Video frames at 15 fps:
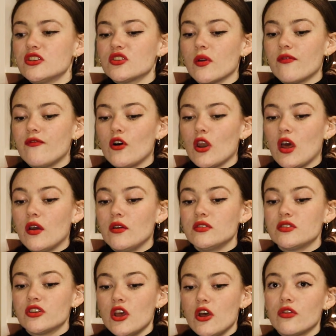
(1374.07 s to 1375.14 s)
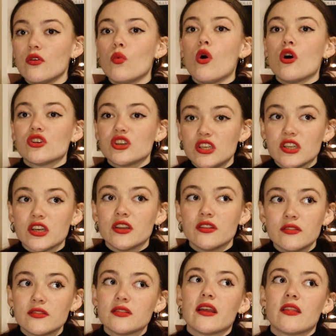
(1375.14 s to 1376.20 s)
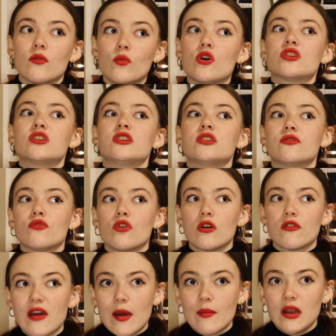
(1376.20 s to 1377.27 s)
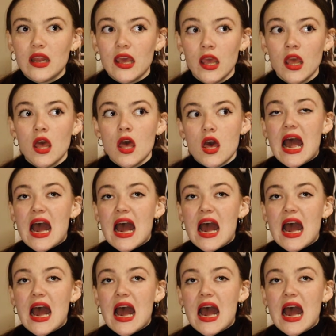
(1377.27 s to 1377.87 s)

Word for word: so it follows the Washingtons, like the Washington royal family,